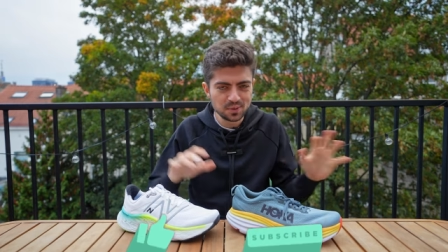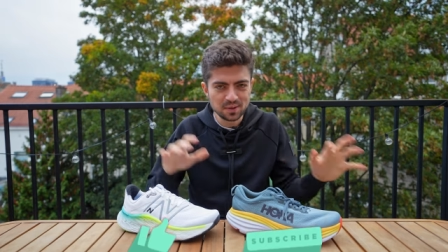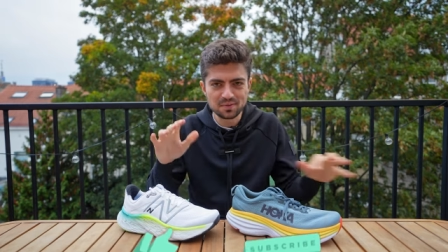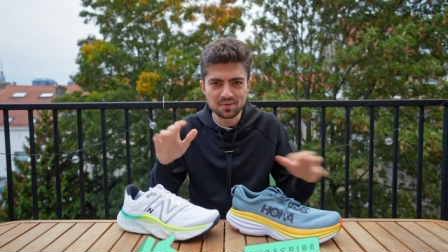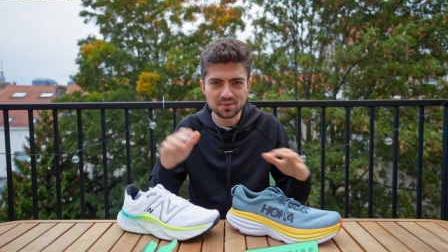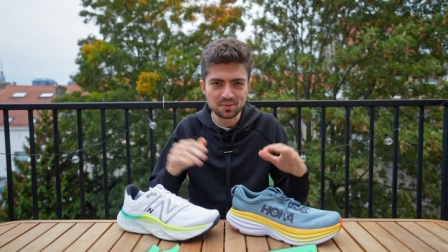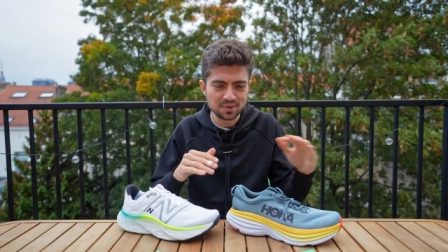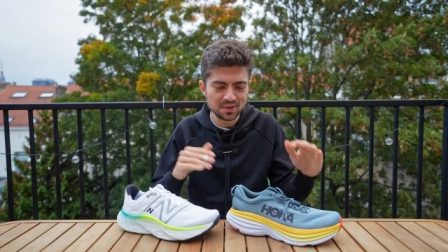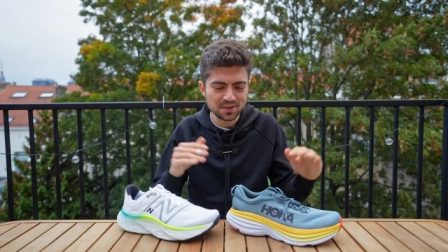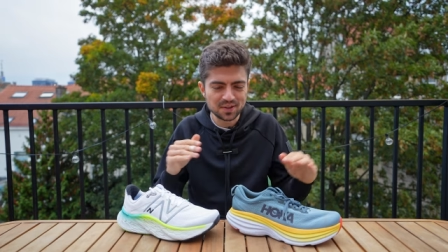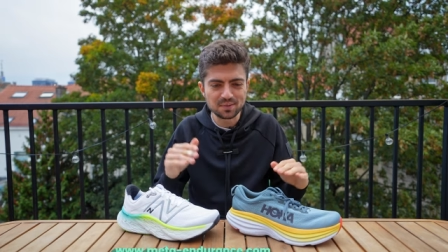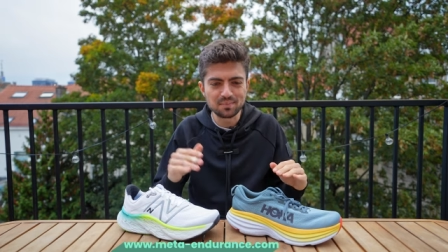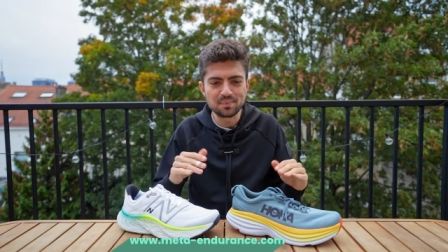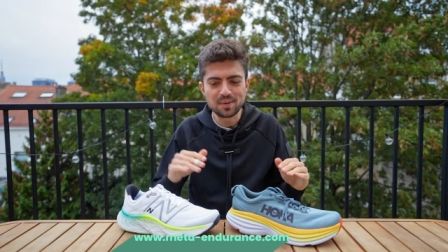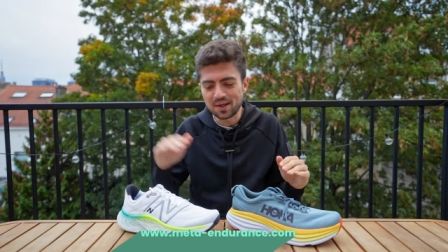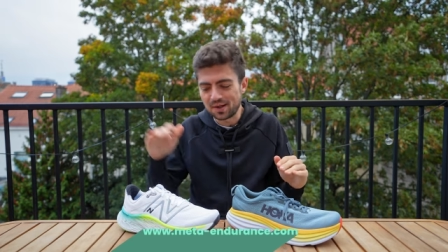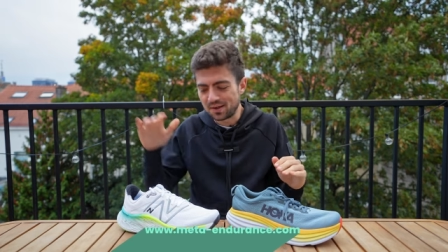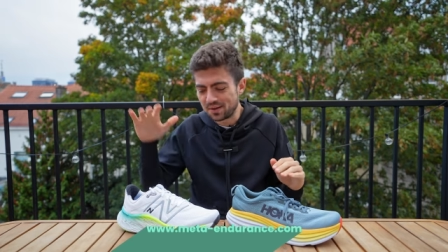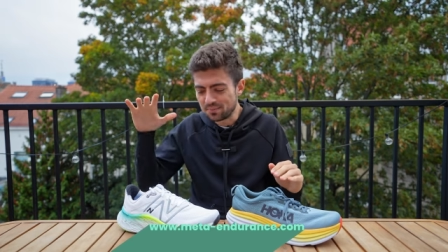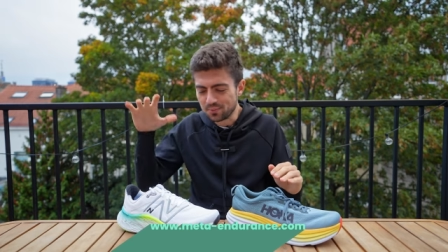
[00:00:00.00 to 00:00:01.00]
if you want to
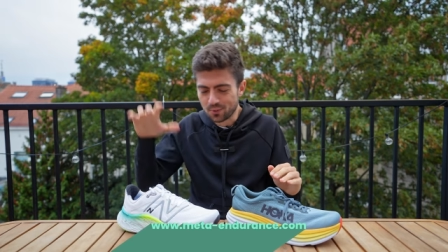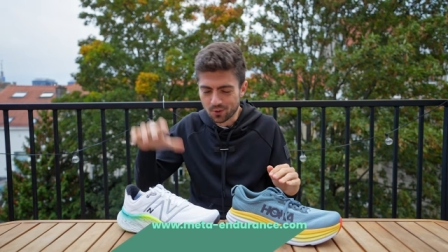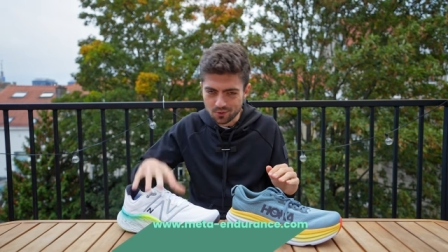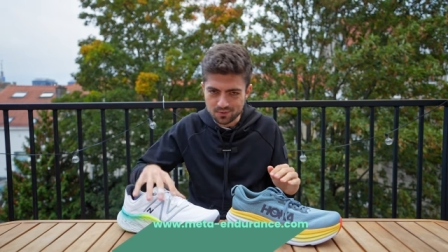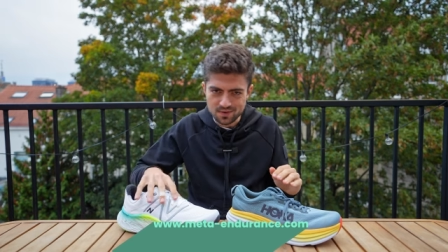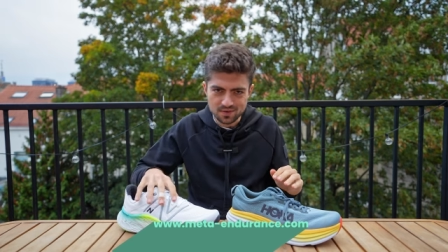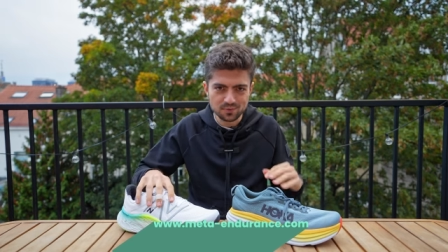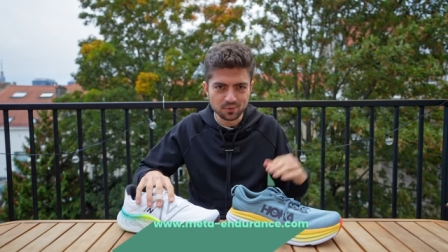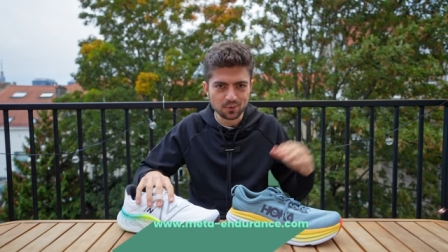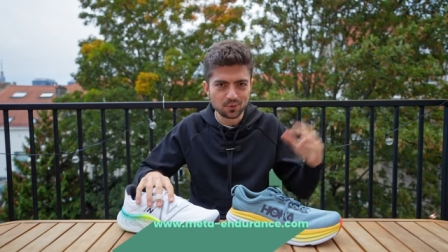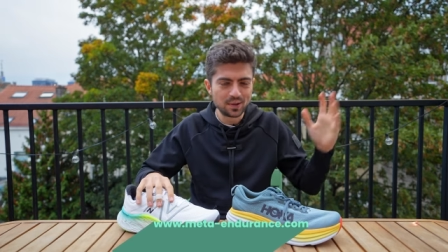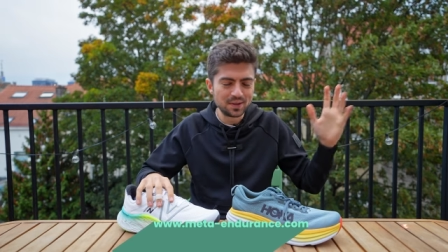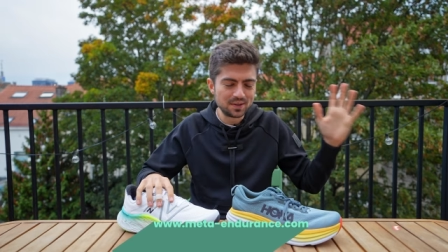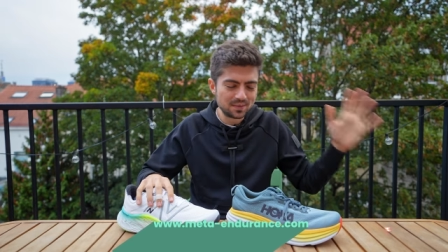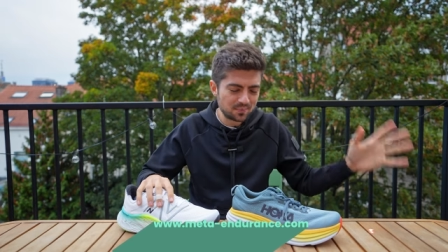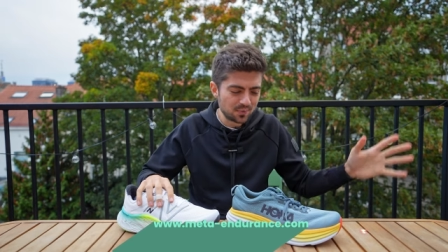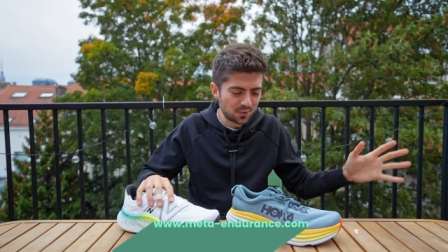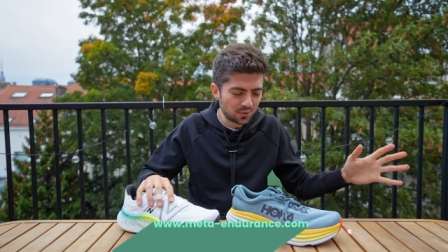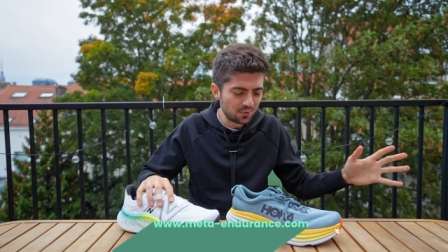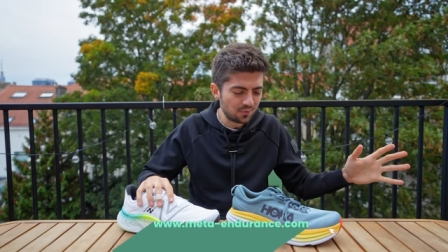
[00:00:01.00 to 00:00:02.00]
compare the More V4 and the
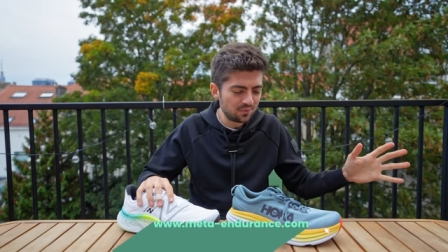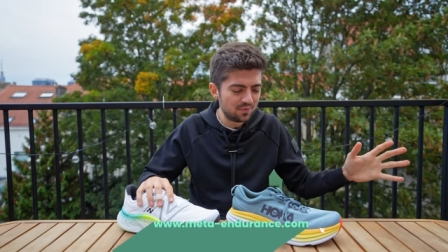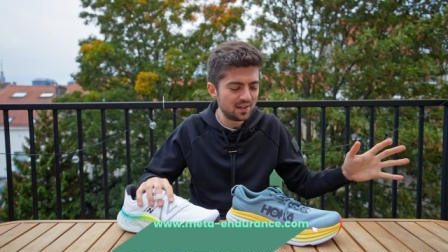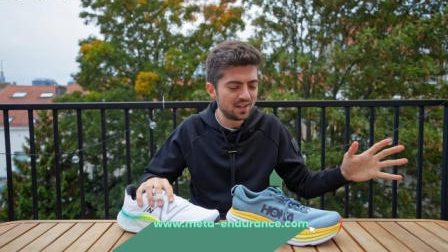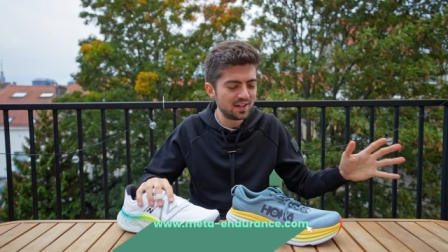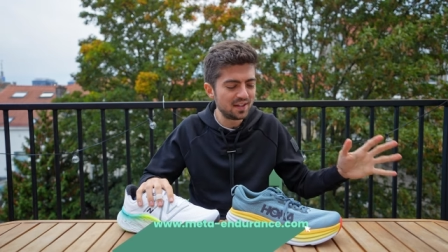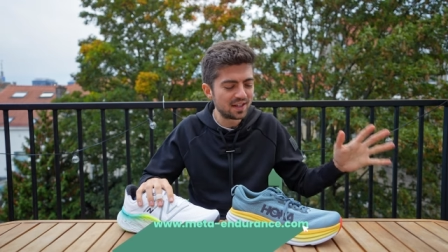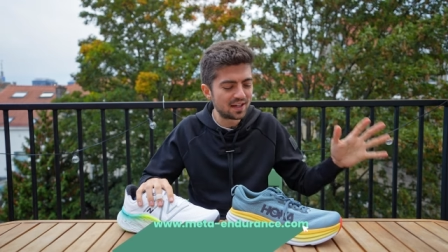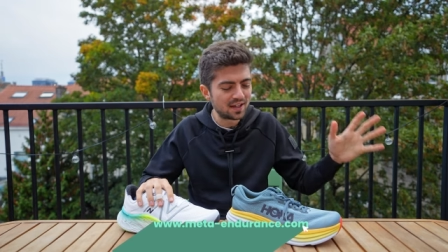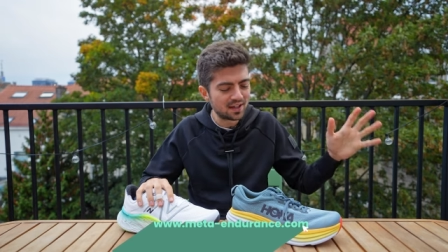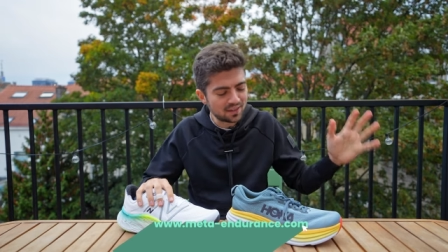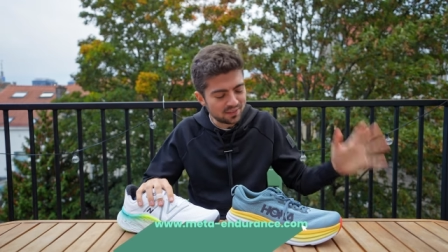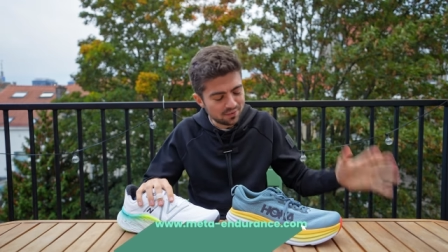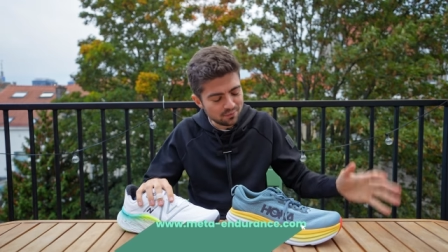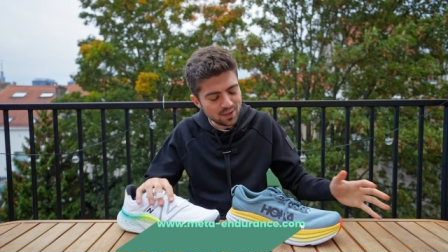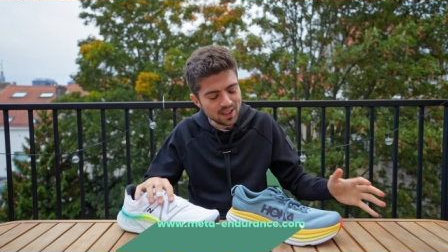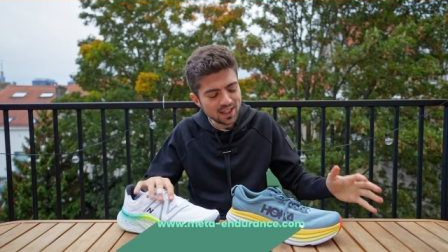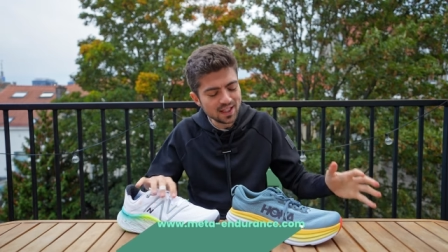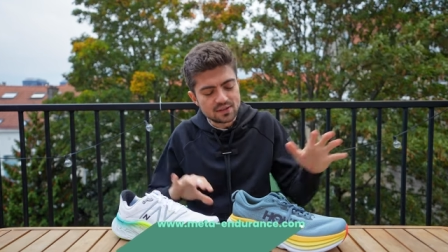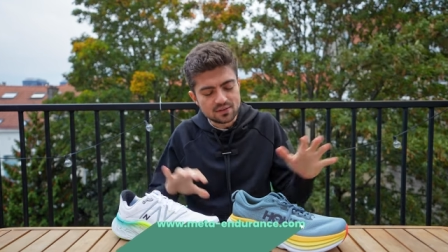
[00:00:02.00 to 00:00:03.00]
More
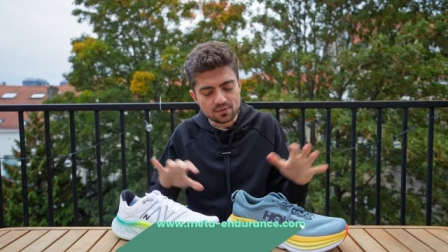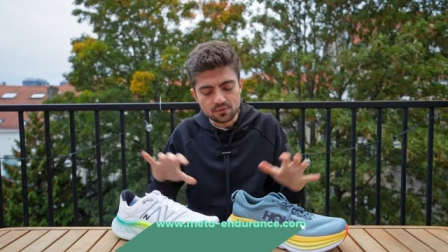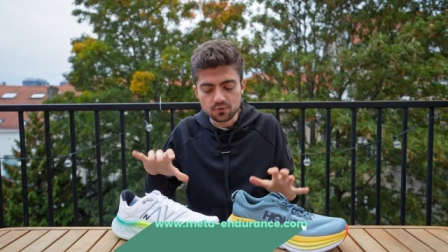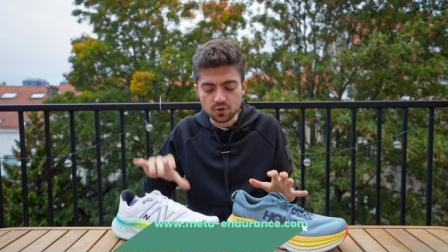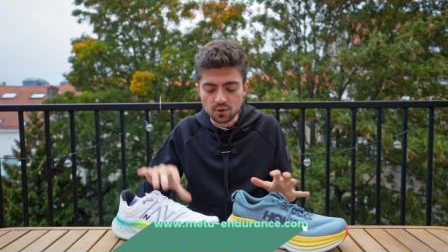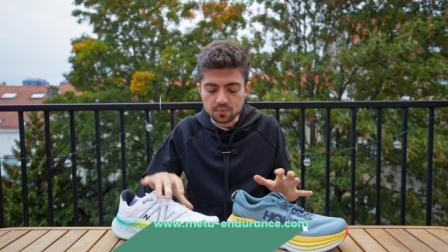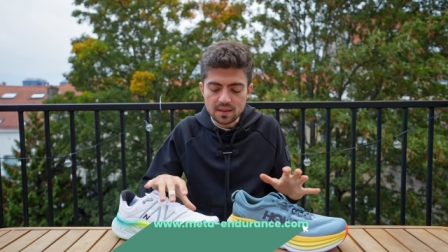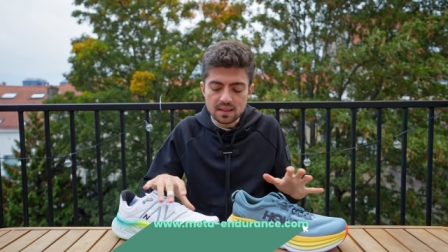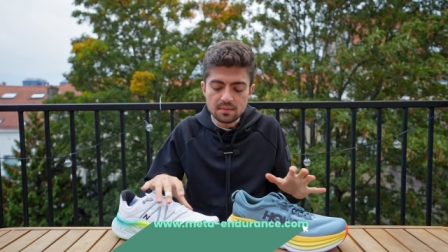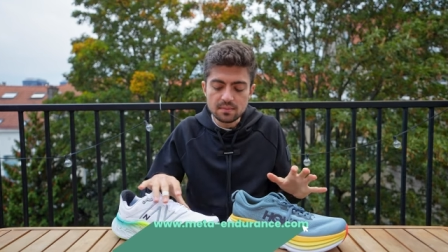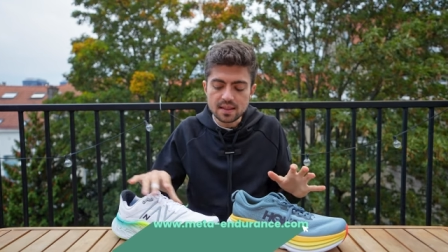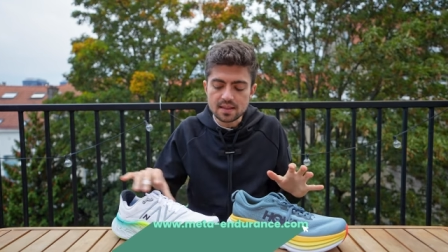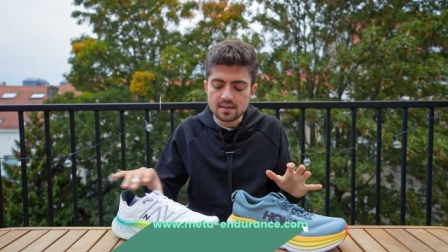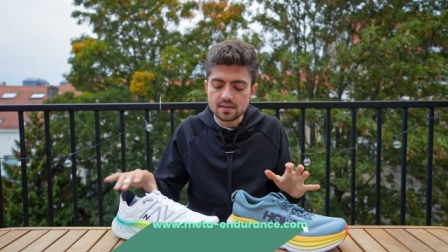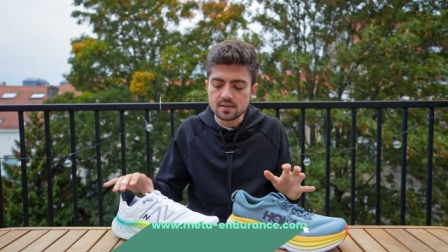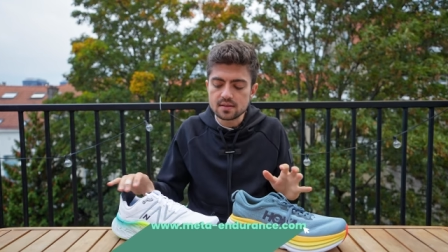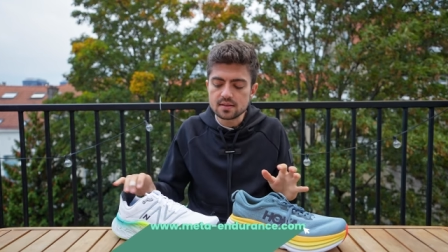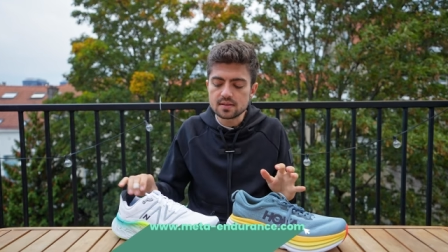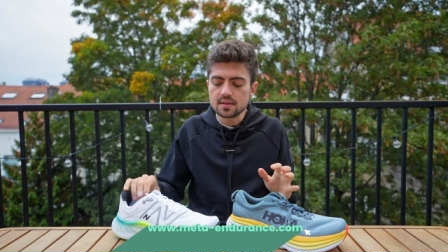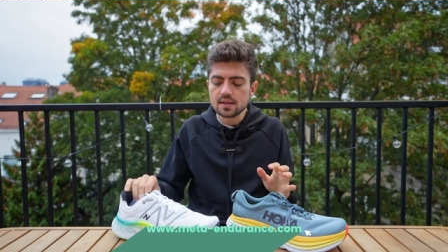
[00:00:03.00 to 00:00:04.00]
V3. But 4
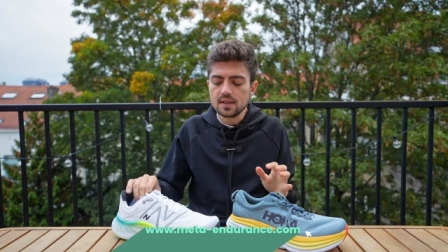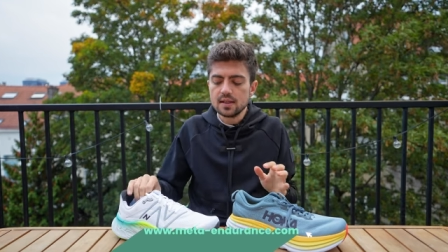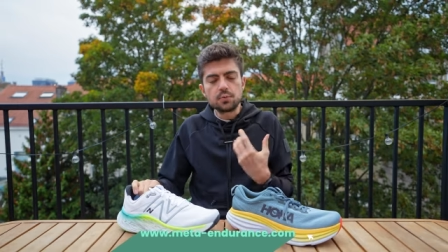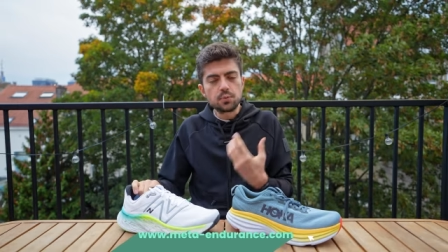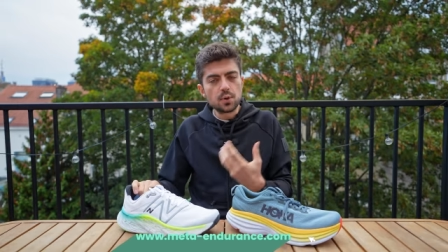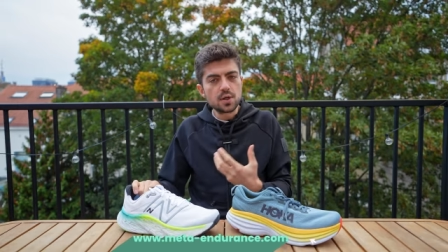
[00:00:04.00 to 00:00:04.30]
millimeters, it